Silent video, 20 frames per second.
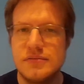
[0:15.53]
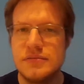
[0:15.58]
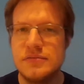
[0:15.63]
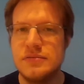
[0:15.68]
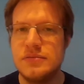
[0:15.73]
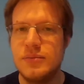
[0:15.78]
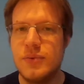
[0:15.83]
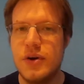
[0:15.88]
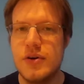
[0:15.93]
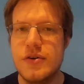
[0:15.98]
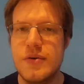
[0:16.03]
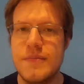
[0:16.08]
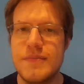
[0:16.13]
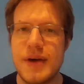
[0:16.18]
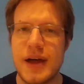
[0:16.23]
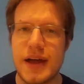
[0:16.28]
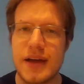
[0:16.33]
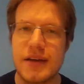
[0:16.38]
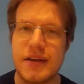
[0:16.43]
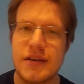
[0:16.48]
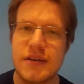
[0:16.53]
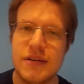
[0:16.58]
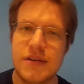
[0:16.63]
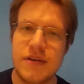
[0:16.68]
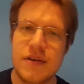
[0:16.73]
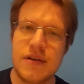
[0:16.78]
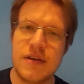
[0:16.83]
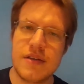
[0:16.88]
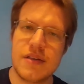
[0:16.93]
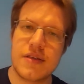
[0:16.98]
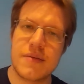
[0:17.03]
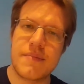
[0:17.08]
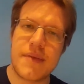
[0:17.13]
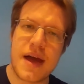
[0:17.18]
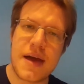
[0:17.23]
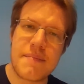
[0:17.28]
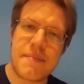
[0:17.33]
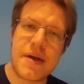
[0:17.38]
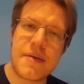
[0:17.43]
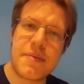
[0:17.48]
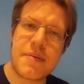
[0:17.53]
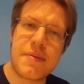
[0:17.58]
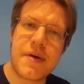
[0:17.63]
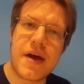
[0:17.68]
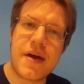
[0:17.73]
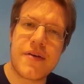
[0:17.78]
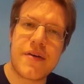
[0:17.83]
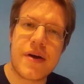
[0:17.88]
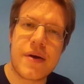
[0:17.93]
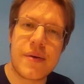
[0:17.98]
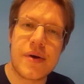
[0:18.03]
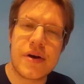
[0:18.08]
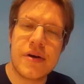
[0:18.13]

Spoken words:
Welcome back to Man Baby Power Hour.